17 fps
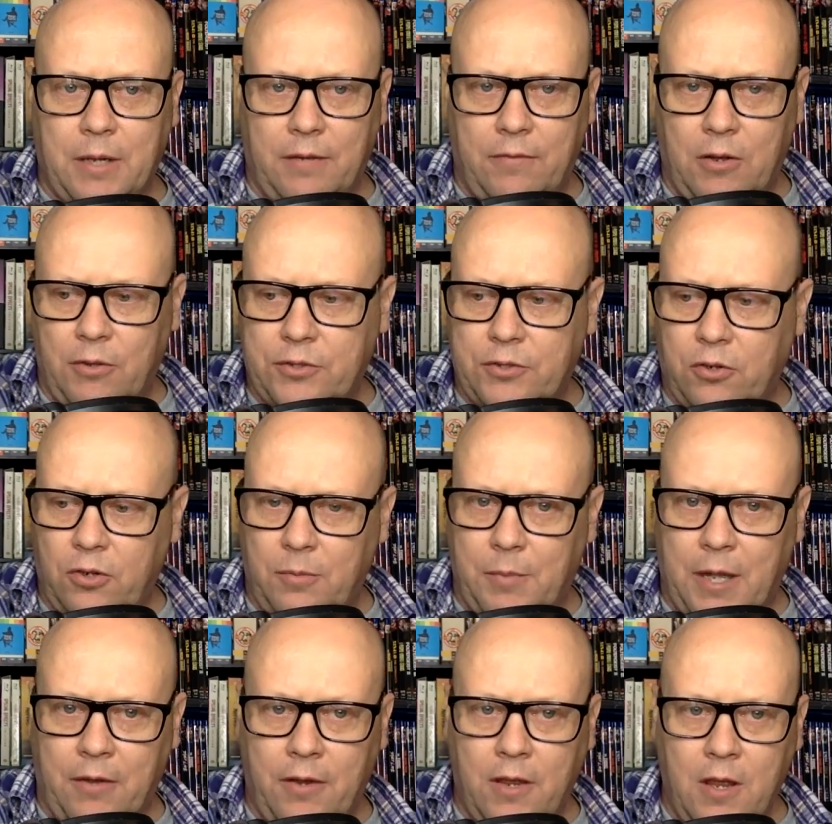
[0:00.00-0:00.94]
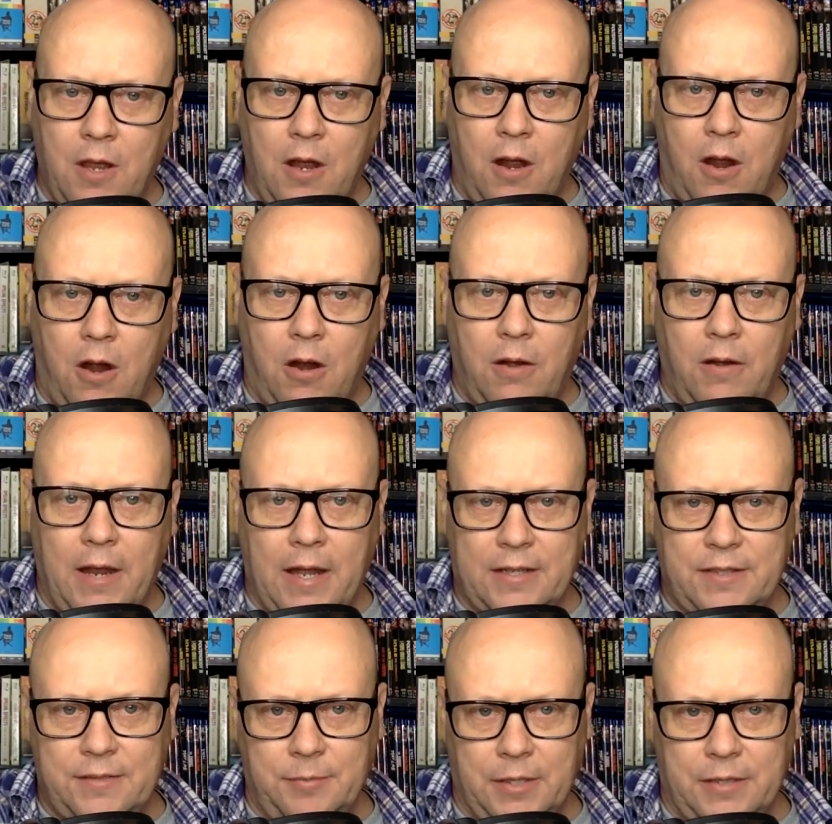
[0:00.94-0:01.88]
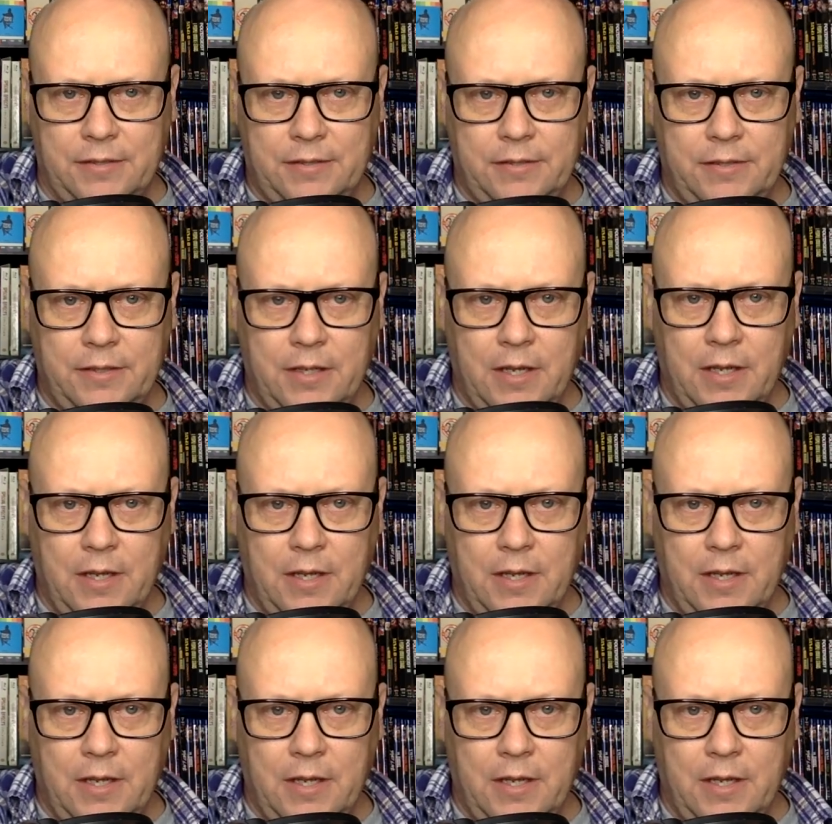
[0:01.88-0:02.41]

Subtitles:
but I've always heard about, RXmas.